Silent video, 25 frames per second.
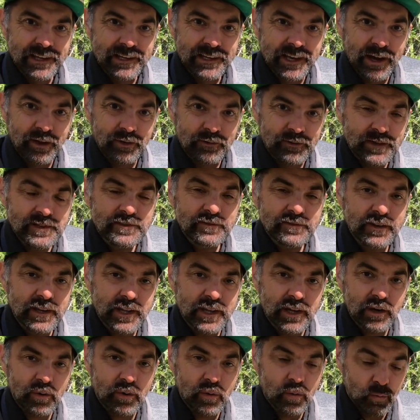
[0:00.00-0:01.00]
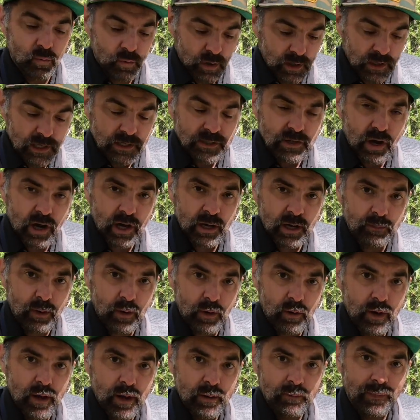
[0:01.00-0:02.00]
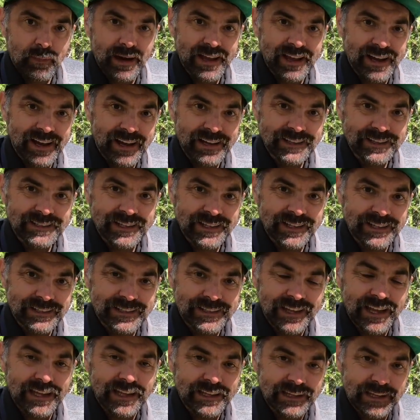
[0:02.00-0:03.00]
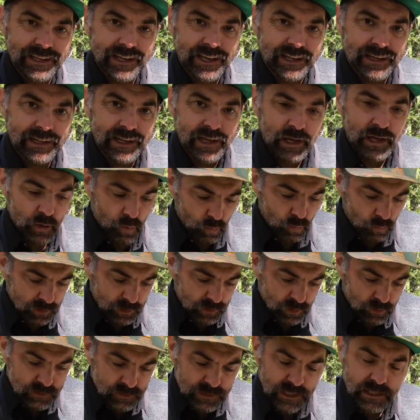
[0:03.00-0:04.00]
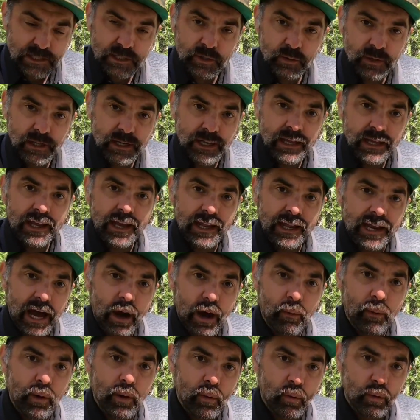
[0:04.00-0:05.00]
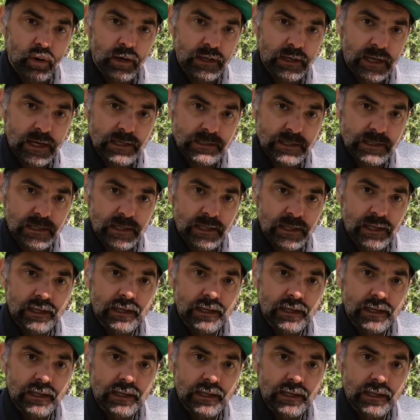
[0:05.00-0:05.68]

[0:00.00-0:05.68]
Now in this video, we're going to talk about my hunting day kit, what goes into it, and how I organize it.